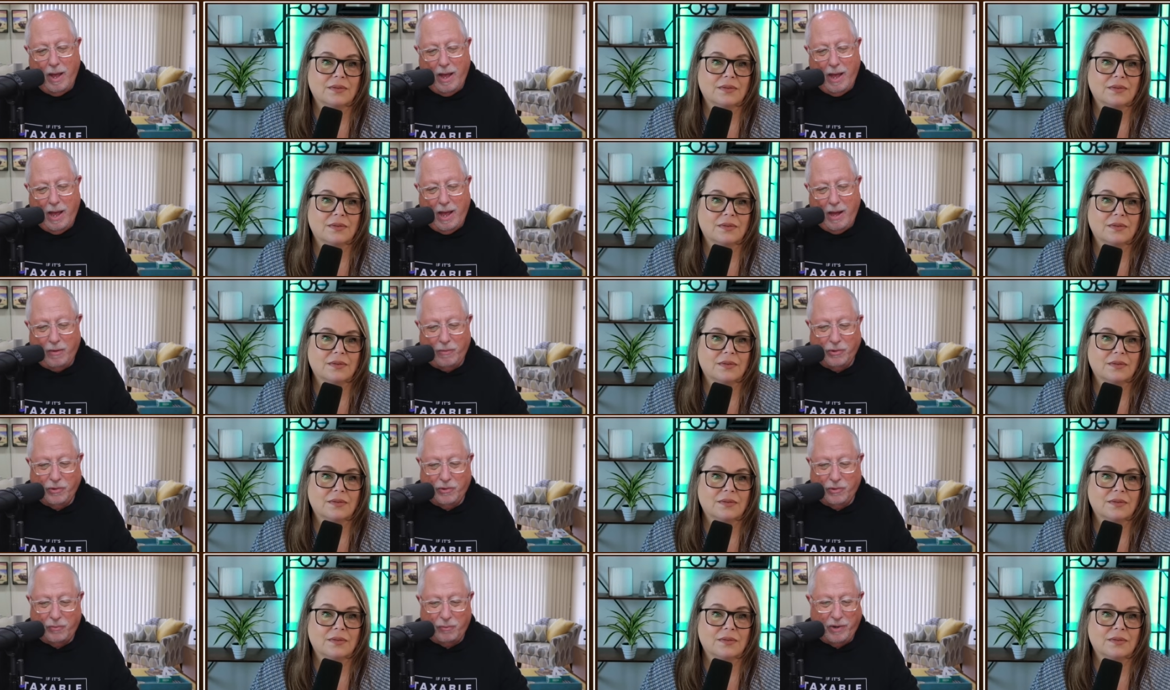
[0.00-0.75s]
Speaker 1: how
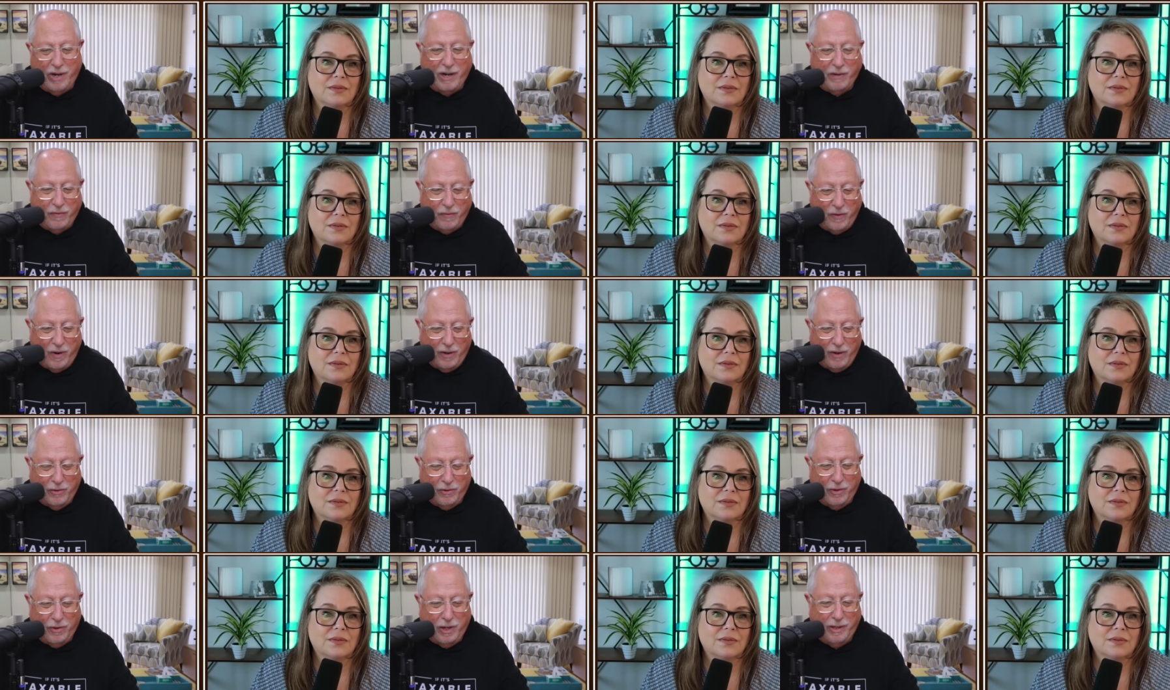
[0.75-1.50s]
his
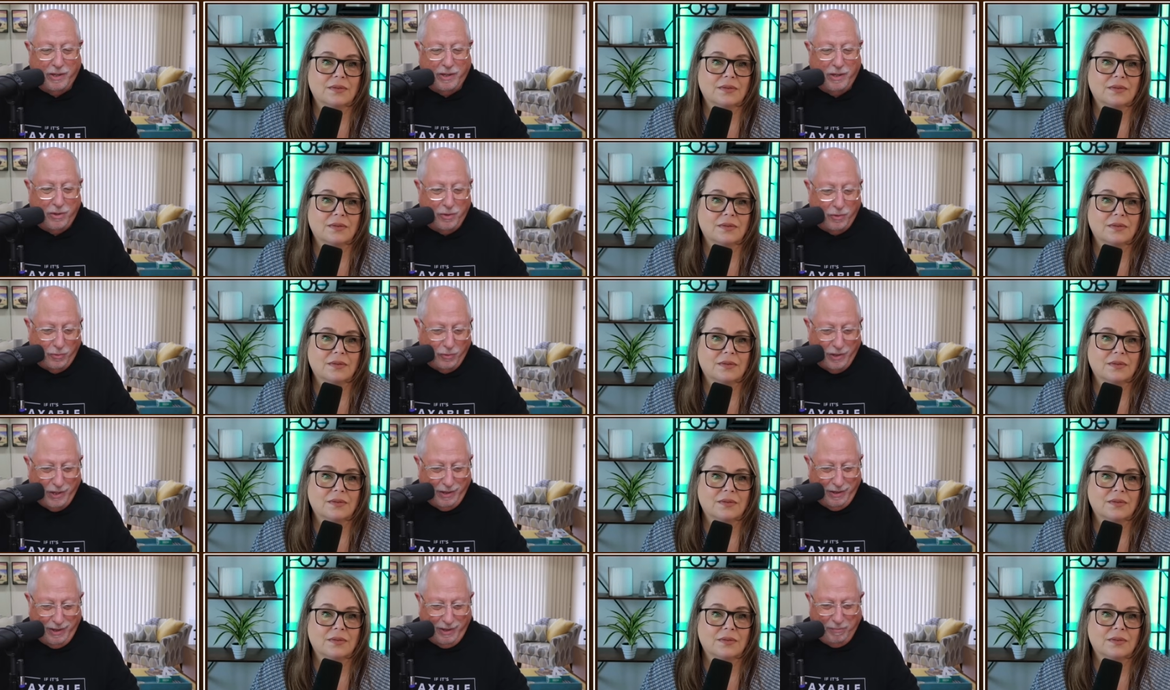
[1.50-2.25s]
grandfather got killed
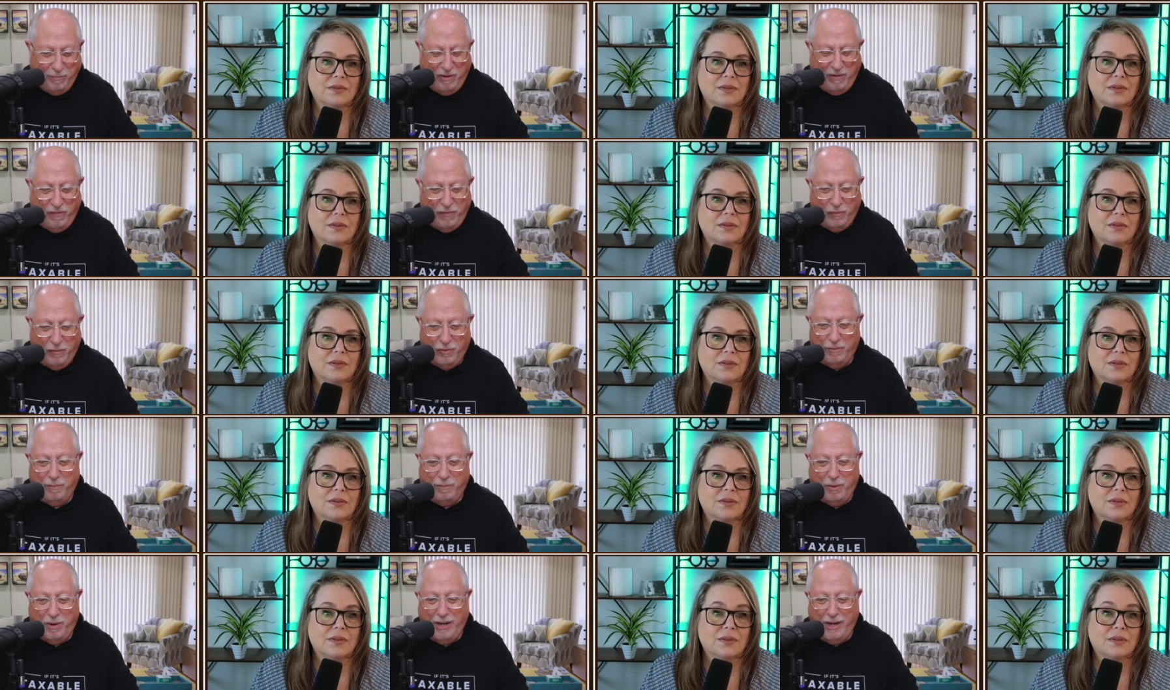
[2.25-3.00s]
the night before
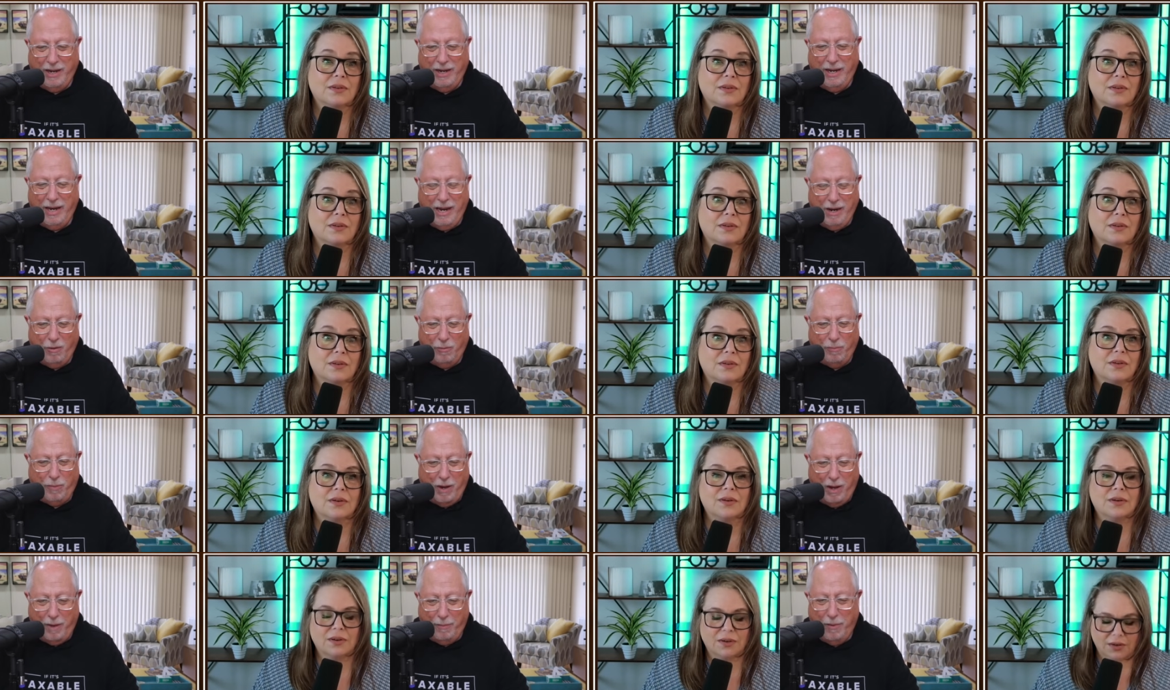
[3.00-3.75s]
by a nail
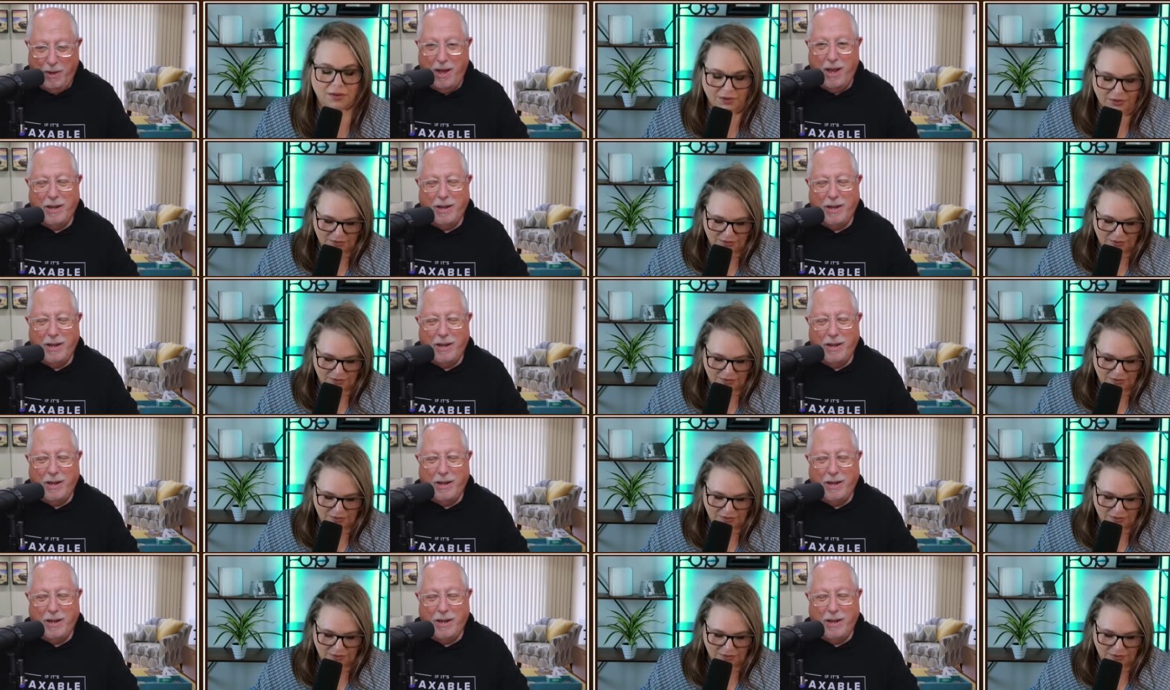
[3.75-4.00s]
bomber. Uh,